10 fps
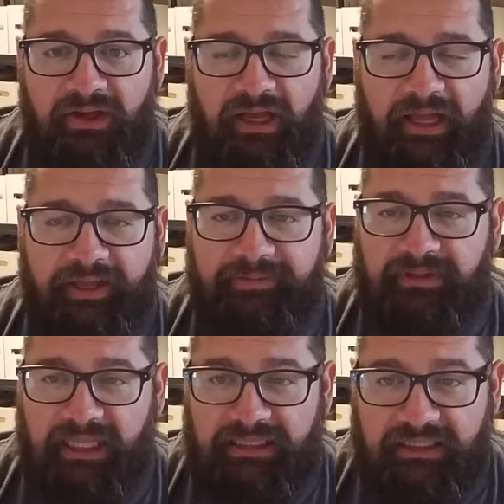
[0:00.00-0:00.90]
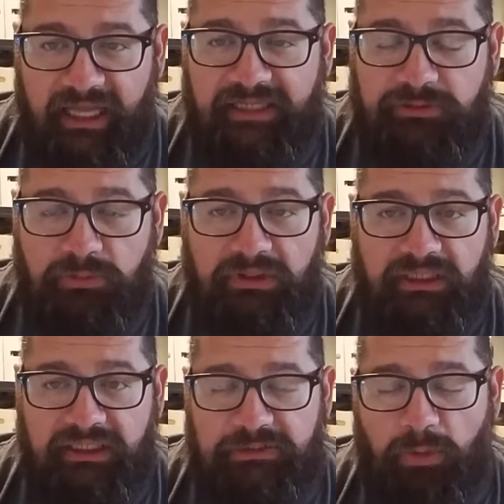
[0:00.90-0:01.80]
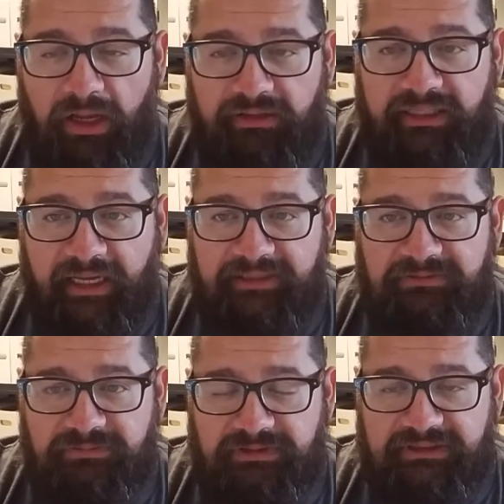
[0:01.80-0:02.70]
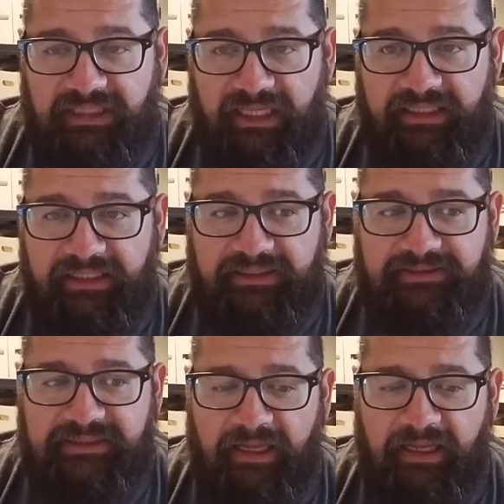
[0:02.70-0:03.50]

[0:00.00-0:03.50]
Then the last one is Wildcats versus Aliens.